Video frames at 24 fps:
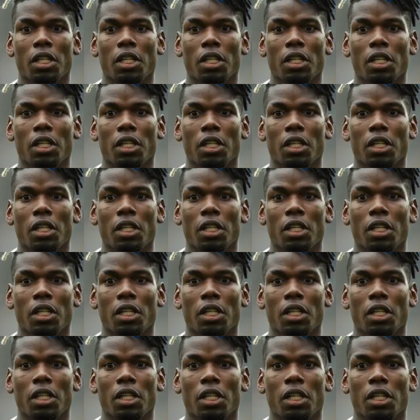
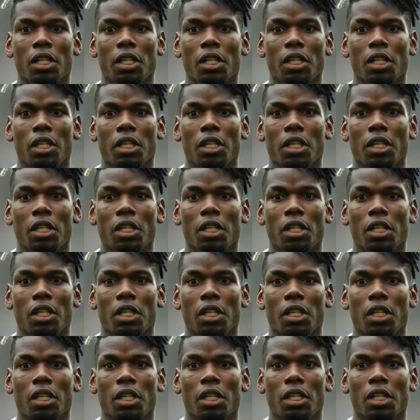
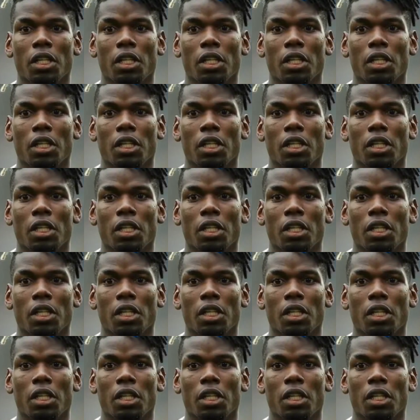
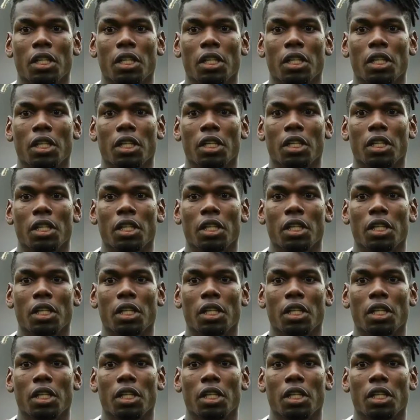No one is speaking in this clip.